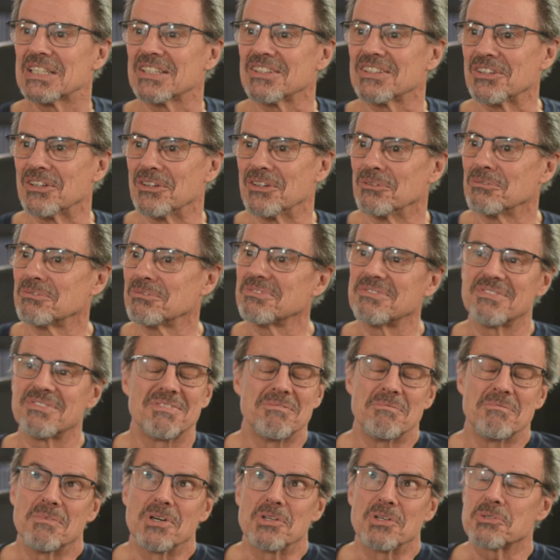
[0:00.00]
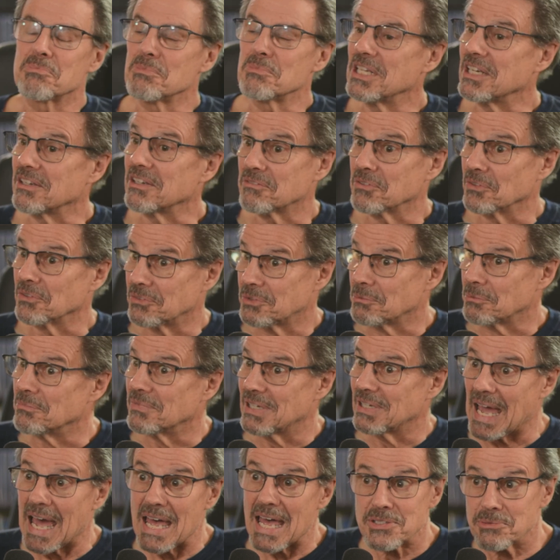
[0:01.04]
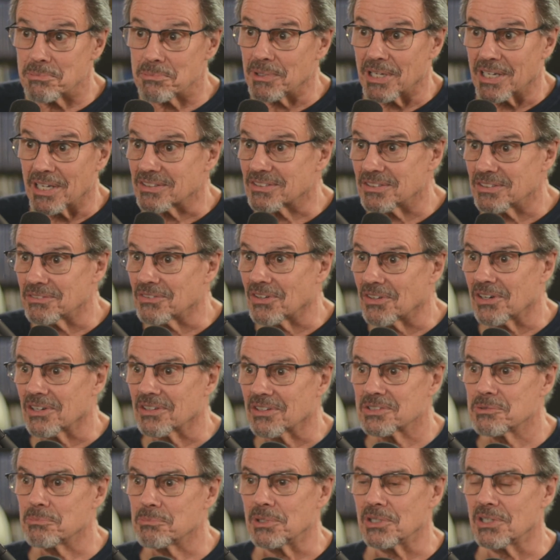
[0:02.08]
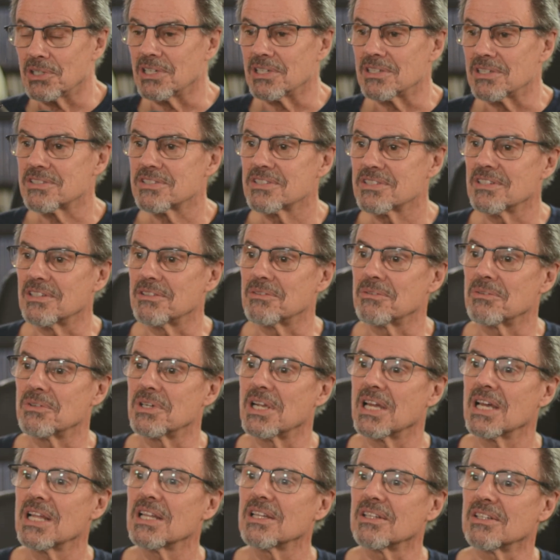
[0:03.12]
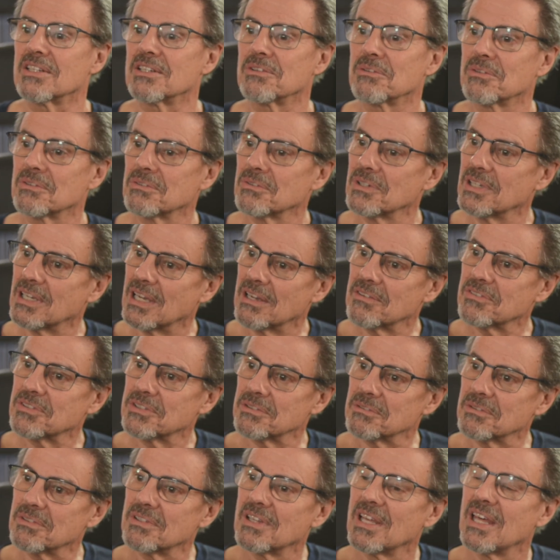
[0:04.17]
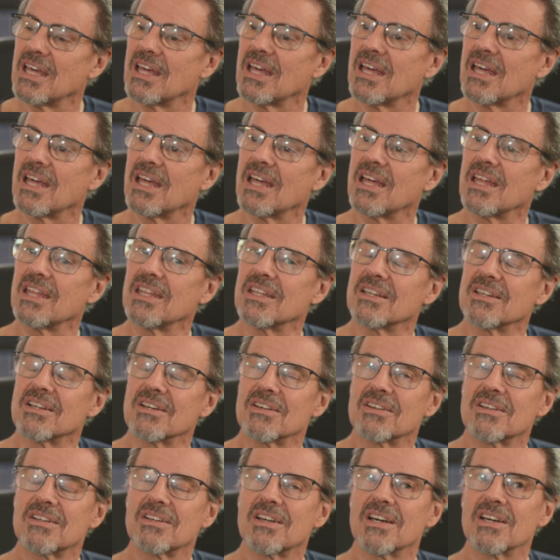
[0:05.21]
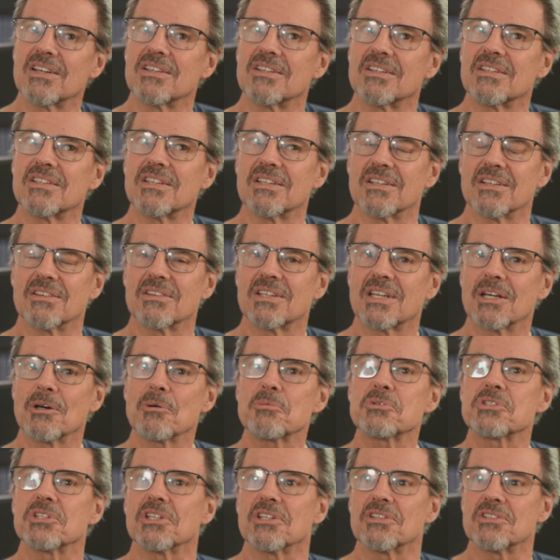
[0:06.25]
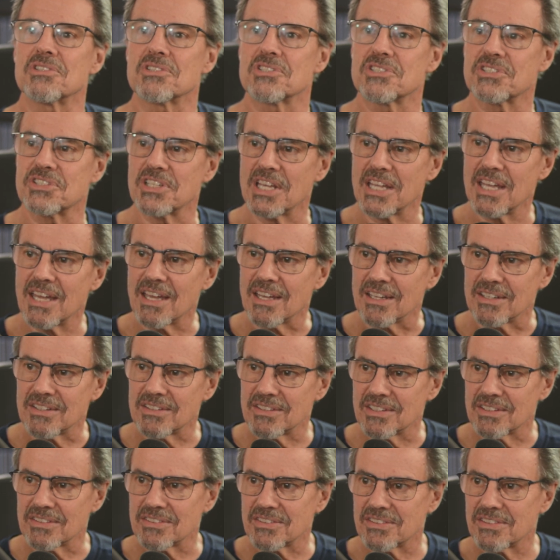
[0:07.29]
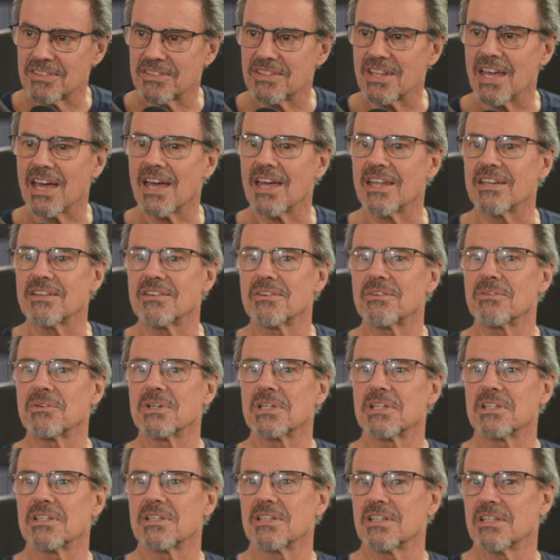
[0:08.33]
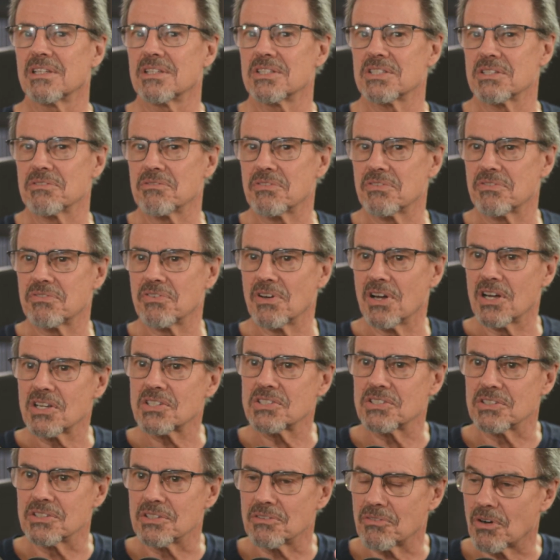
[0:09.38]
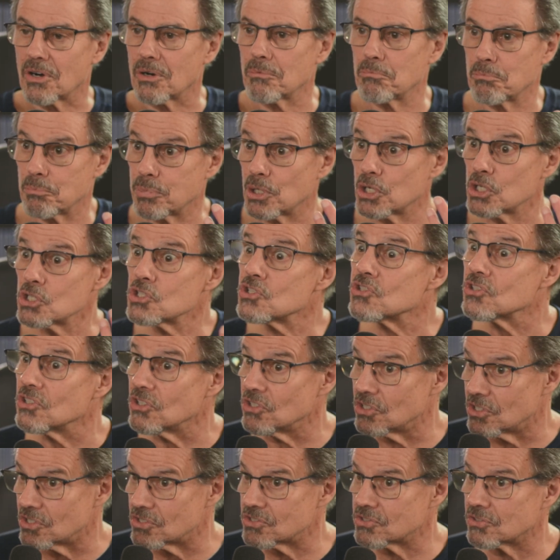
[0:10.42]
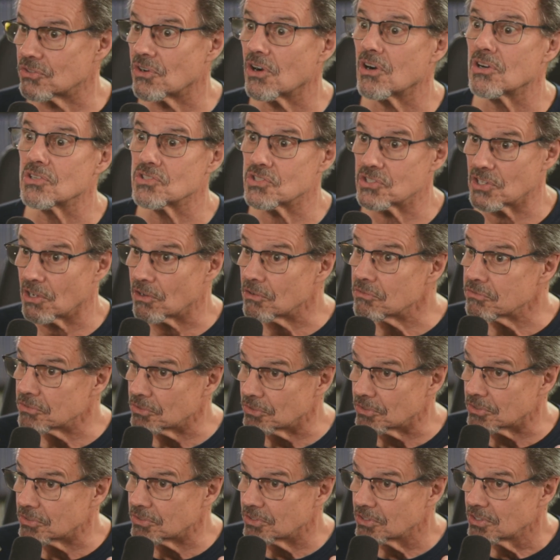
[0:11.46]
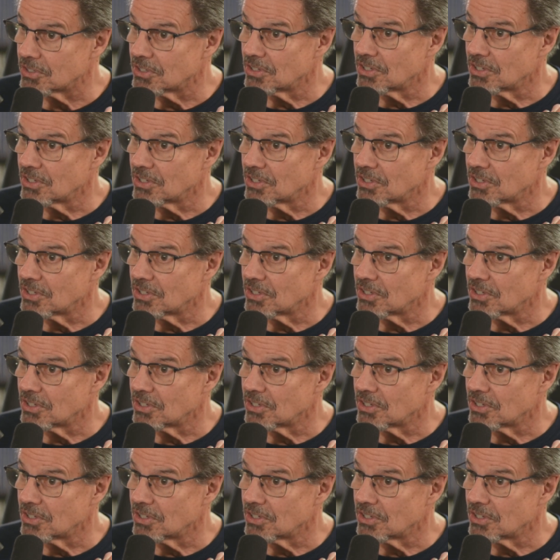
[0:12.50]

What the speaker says: or most meaningful aspect of our experience. In reality, we have to, it helps to understand that is a function of our personness or our selfhood.